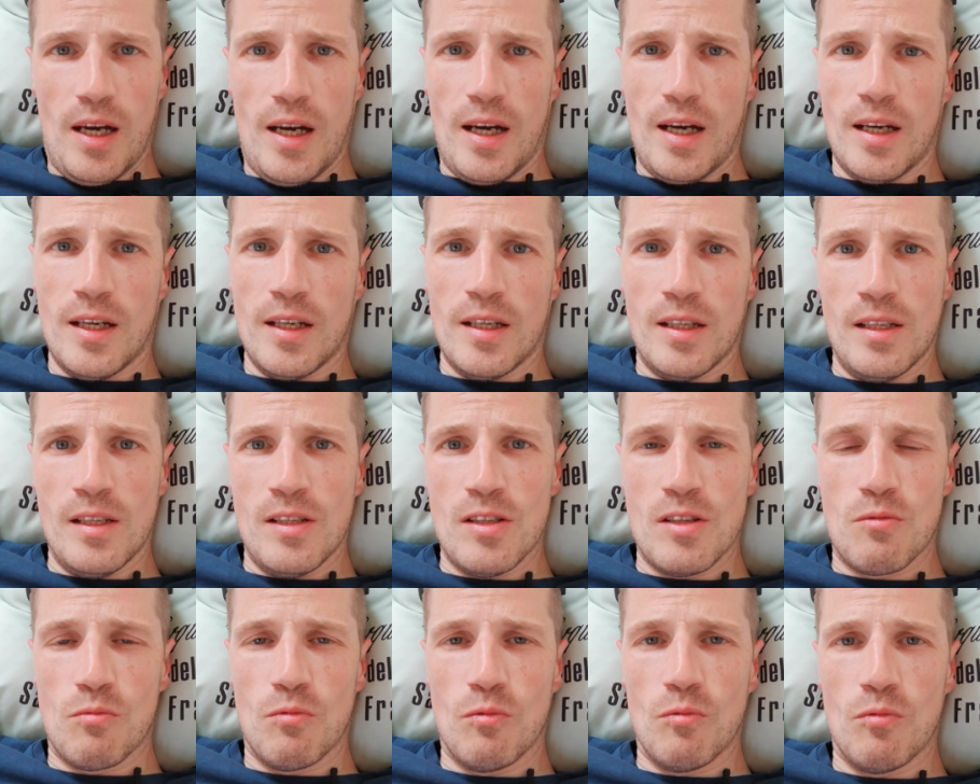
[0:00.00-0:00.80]

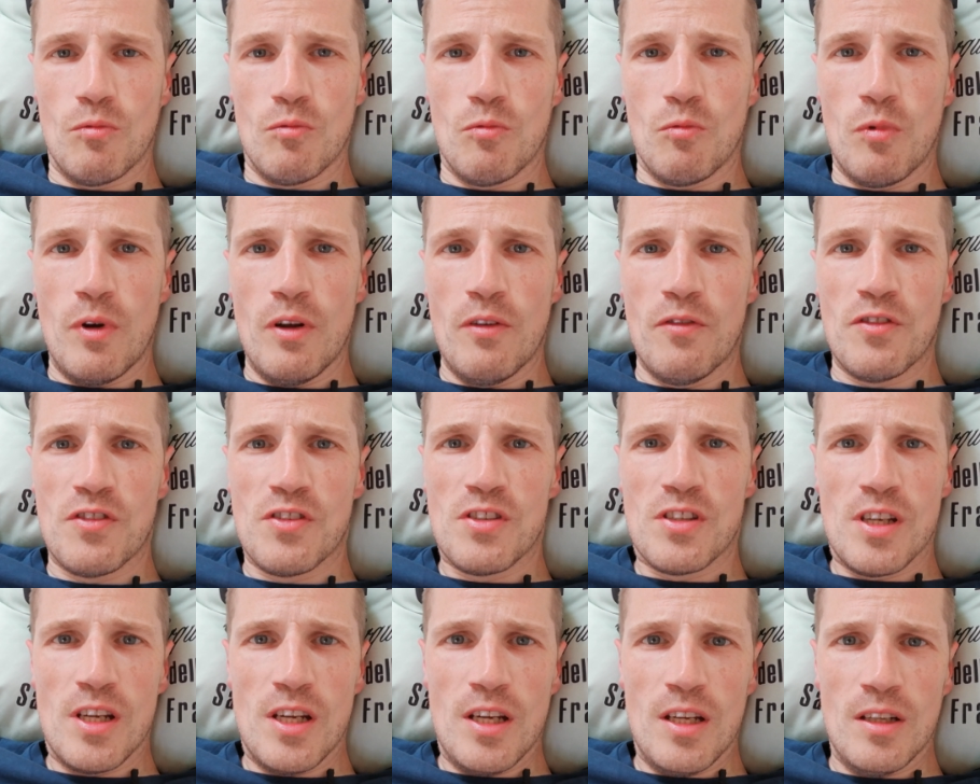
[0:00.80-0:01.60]
and we've
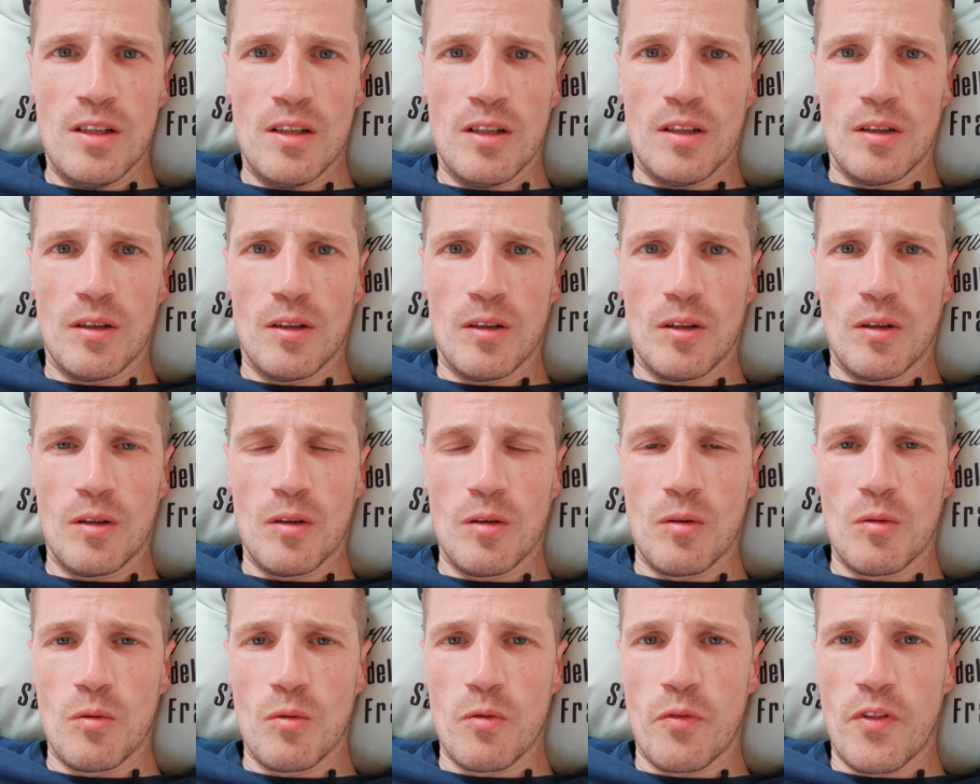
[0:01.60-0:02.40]
seen
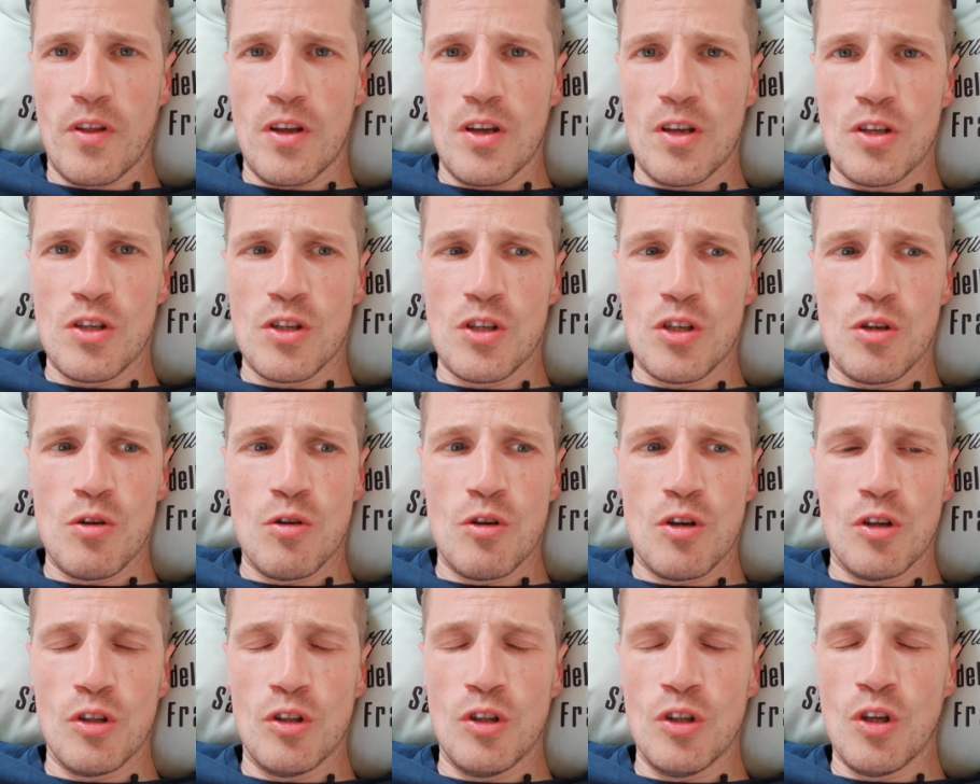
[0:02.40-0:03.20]
things you
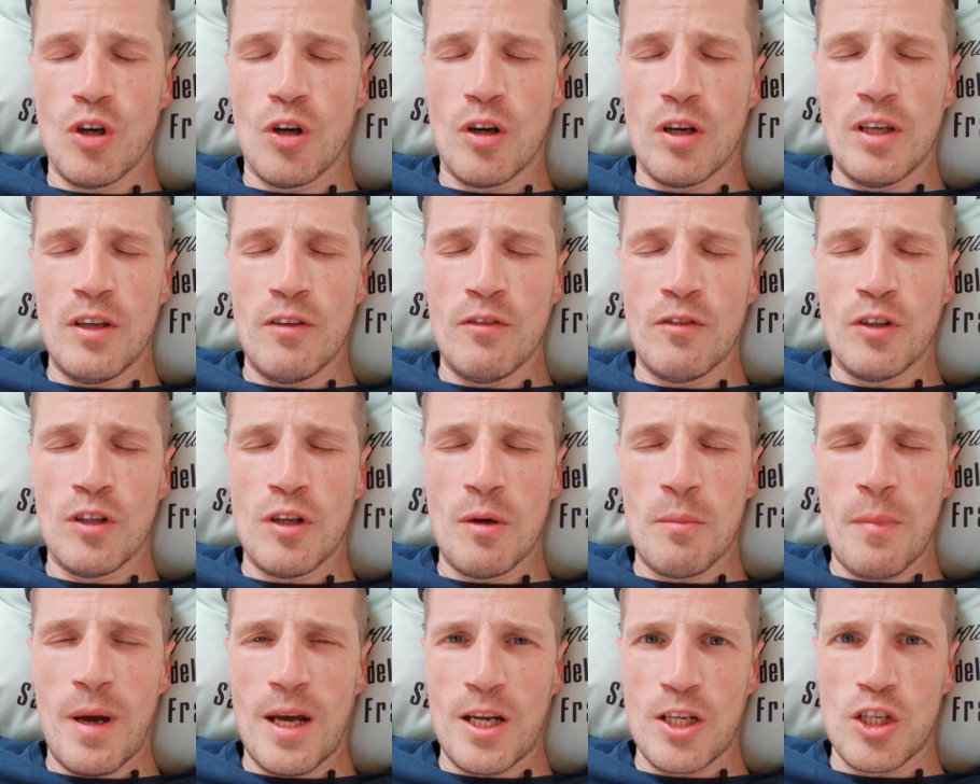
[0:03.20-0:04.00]
could not even
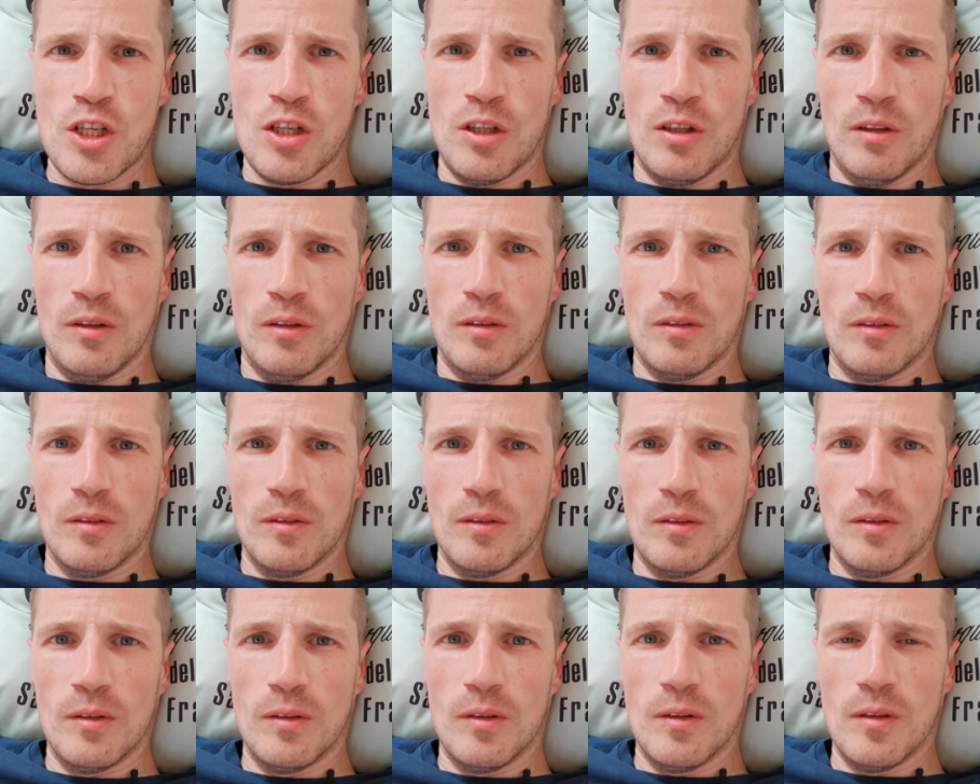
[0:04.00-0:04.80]
imagine,
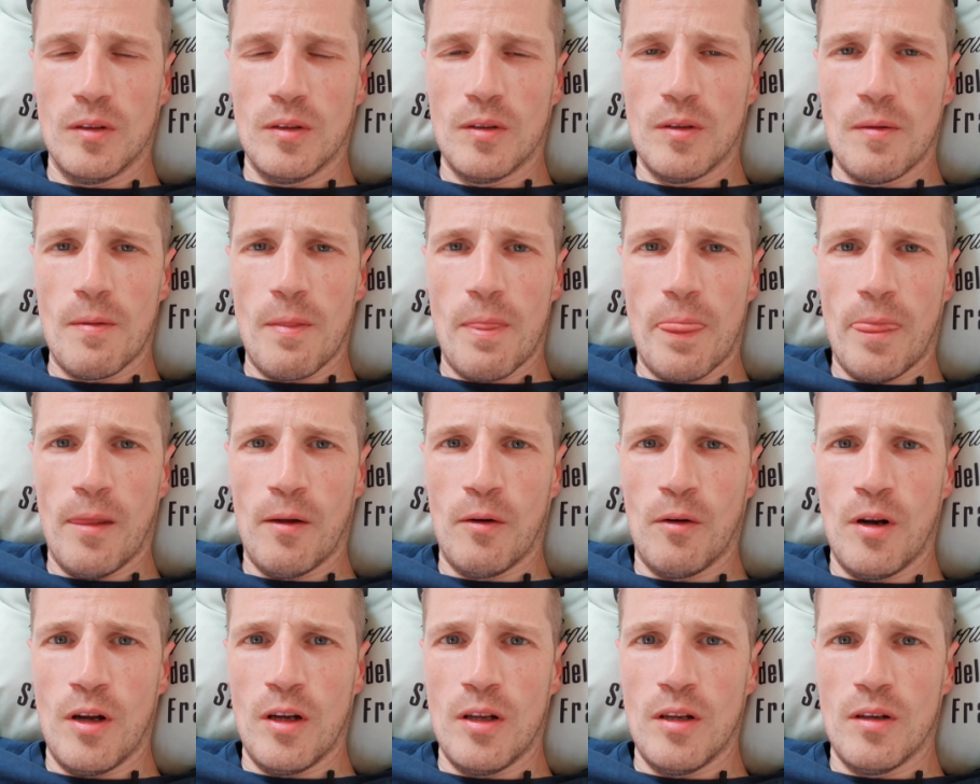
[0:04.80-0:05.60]
all
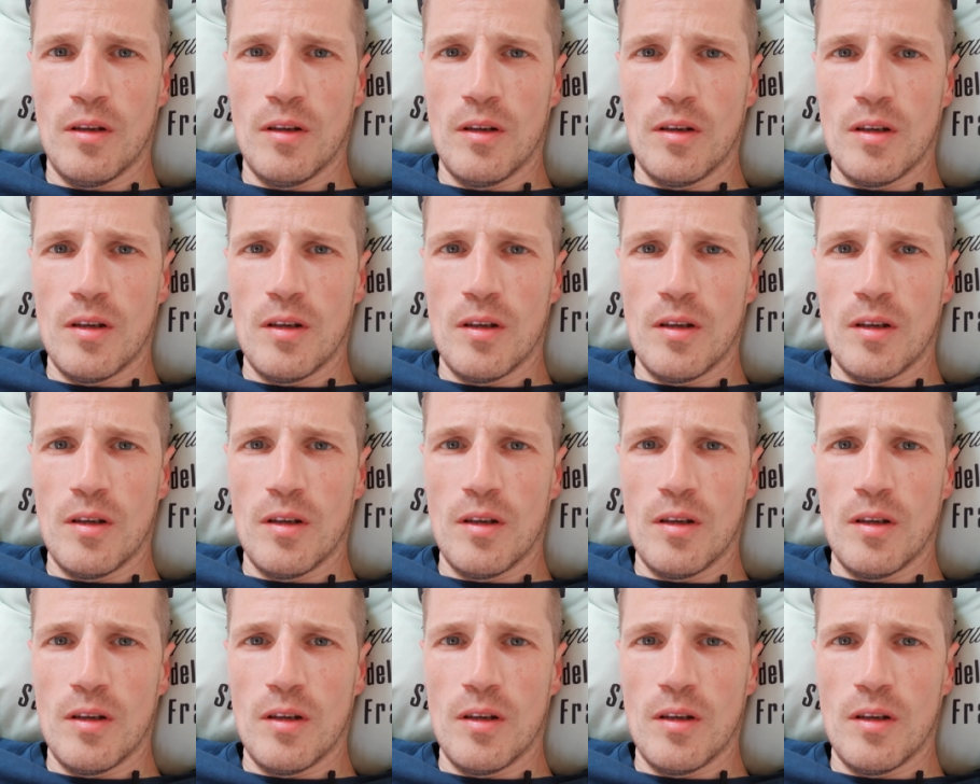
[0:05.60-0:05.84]
right?